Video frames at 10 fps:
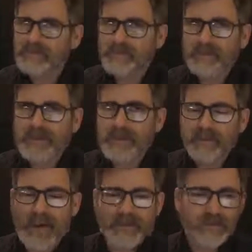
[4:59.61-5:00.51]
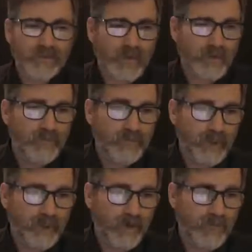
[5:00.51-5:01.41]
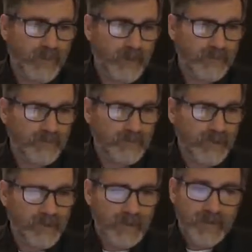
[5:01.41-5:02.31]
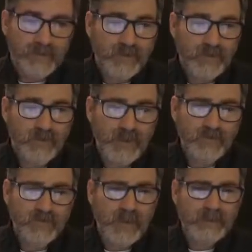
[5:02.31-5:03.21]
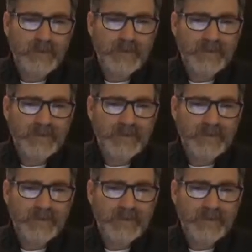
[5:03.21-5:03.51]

being practiced right over that river there. So it's very troubling